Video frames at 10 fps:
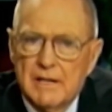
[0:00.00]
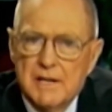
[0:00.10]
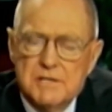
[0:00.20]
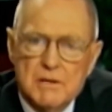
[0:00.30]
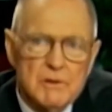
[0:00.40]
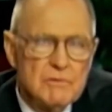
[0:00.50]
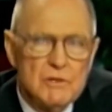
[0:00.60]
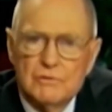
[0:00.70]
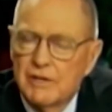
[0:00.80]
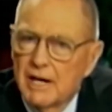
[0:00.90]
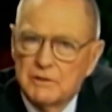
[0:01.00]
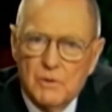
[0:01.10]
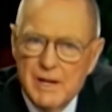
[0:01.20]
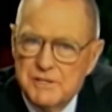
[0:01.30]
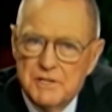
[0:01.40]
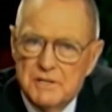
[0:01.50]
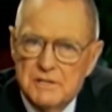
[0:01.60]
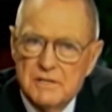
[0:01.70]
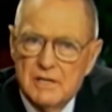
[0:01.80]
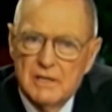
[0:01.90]
Now, some of you've got
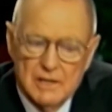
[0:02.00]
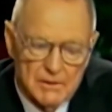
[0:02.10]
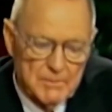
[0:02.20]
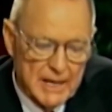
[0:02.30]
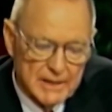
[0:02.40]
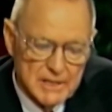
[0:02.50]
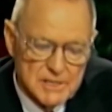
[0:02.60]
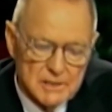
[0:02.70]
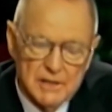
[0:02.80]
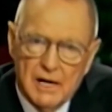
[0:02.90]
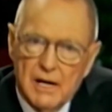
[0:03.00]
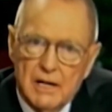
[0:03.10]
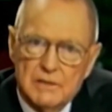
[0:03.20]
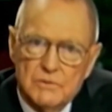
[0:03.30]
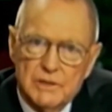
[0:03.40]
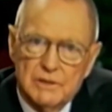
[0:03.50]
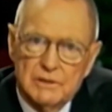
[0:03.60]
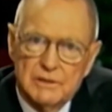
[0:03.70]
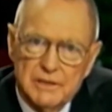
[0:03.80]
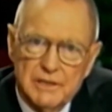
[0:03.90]
questions about is it God's
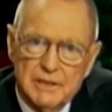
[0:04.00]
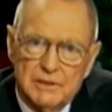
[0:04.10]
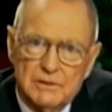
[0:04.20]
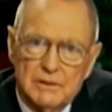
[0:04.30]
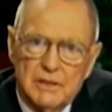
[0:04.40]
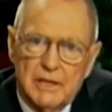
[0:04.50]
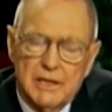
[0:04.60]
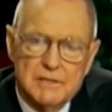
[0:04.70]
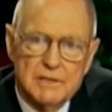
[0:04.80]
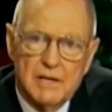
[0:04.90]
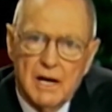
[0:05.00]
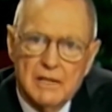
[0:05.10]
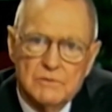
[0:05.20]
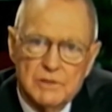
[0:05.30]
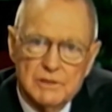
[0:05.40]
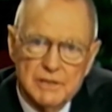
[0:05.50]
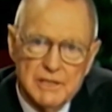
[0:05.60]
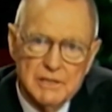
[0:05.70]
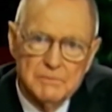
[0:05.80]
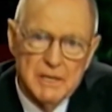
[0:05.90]
will to heal? Is it God's will to
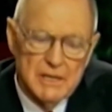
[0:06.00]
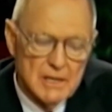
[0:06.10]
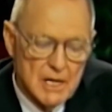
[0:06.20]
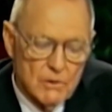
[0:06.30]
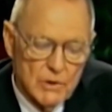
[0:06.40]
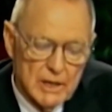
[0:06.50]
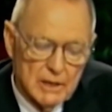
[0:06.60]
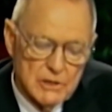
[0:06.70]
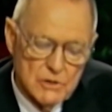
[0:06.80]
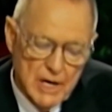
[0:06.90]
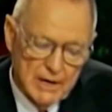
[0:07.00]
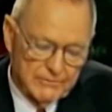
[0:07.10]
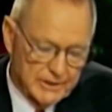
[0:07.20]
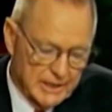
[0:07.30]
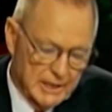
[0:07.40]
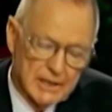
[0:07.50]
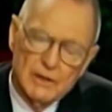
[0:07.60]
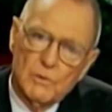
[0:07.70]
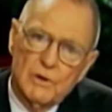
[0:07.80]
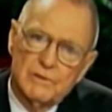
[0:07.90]
heal me? Well, you have to get in
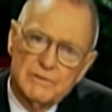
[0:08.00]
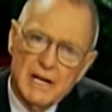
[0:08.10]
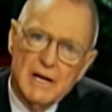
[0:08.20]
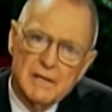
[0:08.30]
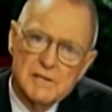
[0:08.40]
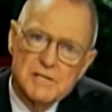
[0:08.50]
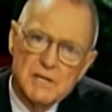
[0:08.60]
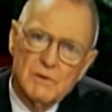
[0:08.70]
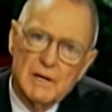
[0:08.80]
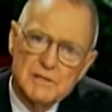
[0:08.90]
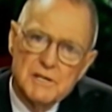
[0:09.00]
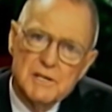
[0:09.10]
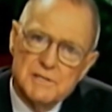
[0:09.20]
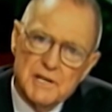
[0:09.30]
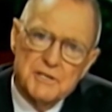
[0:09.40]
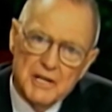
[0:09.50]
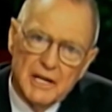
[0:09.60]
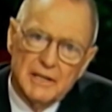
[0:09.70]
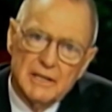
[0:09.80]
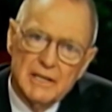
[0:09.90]
the Word of God and see what Jesus
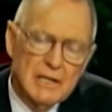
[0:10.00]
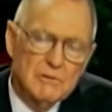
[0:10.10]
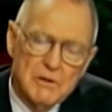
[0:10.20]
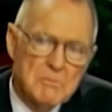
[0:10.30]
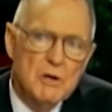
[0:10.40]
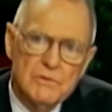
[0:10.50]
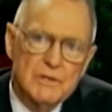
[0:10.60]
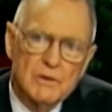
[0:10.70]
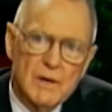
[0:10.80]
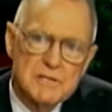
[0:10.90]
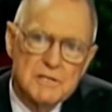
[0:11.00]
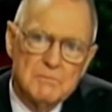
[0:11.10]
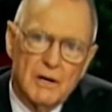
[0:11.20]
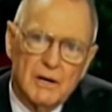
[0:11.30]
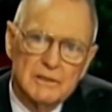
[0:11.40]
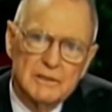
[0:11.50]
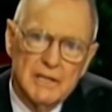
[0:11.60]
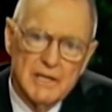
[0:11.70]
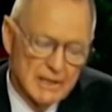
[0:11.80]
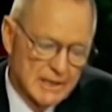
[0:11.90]
said. It'll remove the question mark.
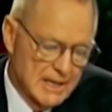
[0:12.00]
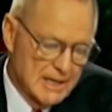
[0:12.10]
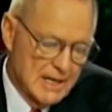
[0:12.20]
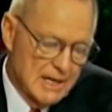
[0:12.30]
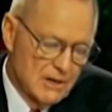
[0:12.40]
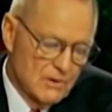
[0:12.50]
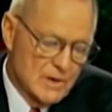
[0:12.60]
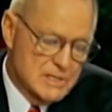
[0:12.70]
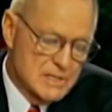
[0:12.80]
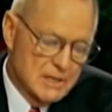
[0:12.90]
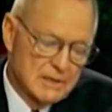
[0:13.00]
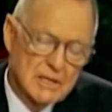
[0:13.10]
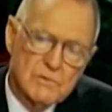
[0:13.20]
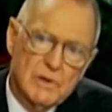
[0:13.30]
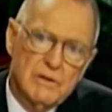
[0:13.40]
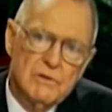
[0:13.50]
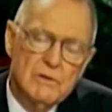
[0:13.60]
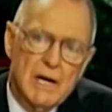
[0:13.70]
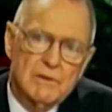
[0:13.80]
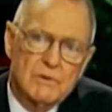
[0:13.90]
Now, I always say it this way if
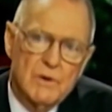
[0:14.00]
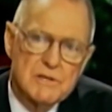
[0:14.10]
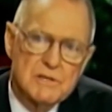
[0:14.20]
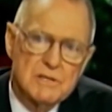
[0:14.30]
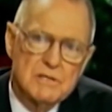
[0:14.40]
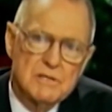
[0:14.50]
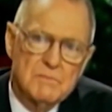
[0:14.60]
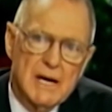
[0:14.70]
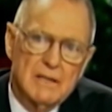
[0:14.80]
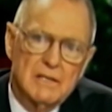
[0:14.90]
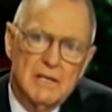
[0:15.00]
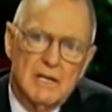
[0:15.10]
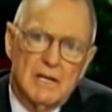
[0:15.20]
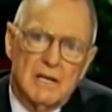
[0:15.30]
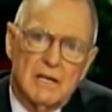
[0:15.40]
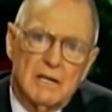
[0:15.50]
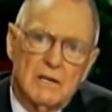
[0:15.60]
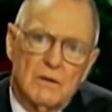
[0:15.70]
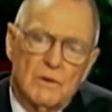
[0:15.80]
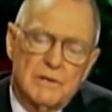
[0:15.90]
you have questions about
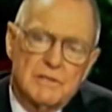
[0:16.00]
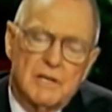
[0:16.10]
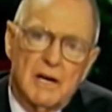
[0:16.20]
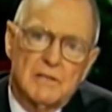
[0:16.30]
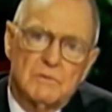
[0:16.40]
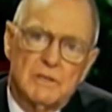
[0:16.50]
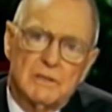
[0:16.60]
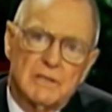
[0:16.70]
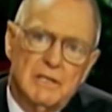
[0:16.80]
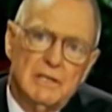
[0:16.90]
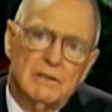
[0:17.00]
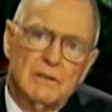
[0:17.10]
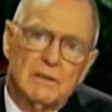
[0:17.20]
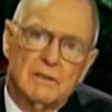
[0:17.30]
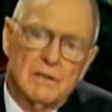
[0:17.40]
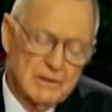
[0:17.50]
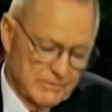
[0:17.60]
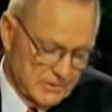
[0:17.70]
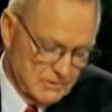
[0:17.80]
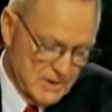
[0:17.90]
uh, whether it's God's will to heal or, or
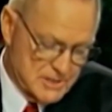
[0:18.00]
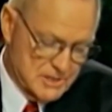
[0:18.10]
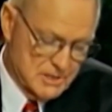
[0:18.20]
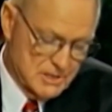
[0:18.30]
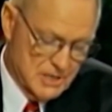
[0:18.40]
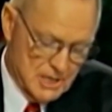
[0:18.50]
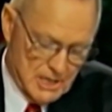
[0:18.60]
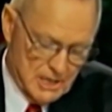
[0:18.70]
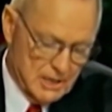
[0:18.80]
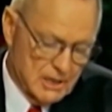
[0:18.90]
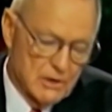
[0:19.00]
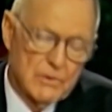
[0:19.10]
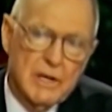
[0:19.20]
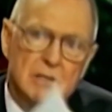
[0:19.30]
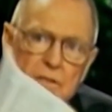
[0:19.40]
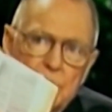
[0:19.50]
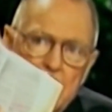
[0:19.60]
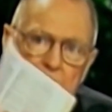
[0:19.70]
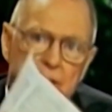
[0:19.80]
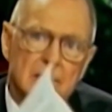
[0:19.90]
different questions, uh, read the
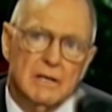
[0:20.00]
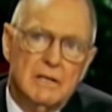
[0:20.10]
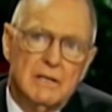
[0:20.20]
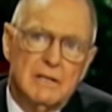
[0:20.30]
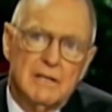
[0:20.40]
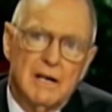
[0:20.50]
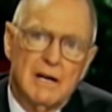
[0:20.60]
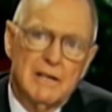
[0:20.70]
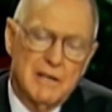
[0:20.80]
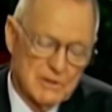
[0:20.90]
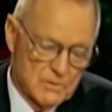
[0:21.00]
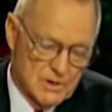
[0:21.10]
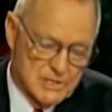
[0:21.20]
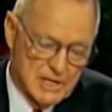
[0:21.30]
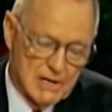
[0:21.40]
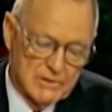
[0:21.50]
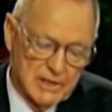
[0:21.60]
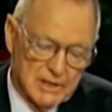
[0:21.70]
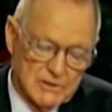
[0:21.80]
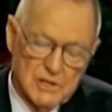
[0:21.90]
red. In other words,
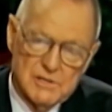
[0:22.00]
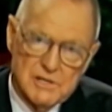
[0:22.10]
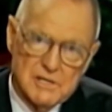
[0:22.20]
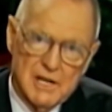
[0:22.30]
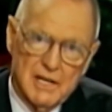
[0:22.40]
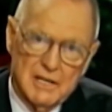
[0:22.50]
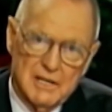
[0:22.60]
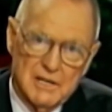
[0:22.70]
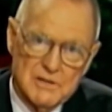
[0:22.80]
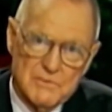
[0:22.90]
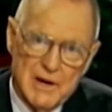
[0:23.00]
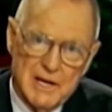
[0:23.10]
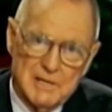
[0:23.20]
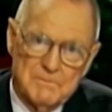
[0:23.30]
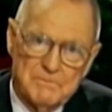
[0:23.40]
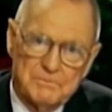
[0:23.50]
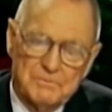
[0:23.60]
everything Jesus said, and here's red.